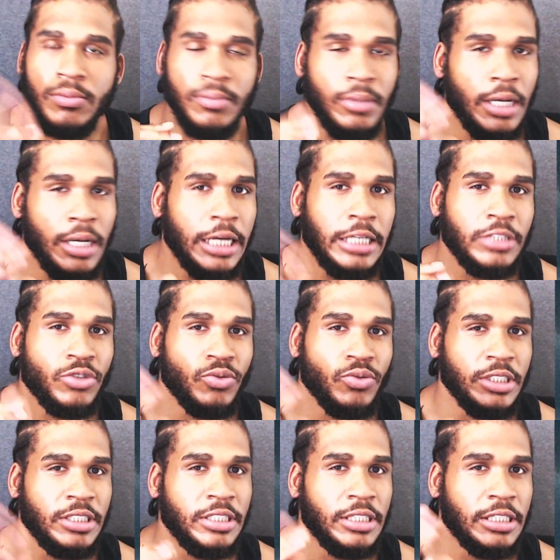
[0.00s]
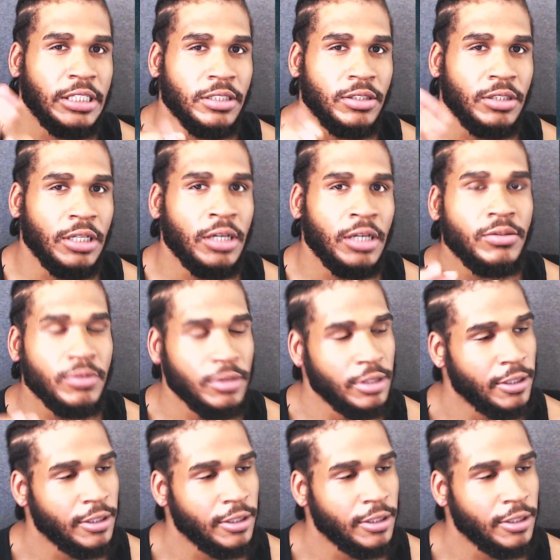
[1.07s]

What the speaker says: much with shit, you know?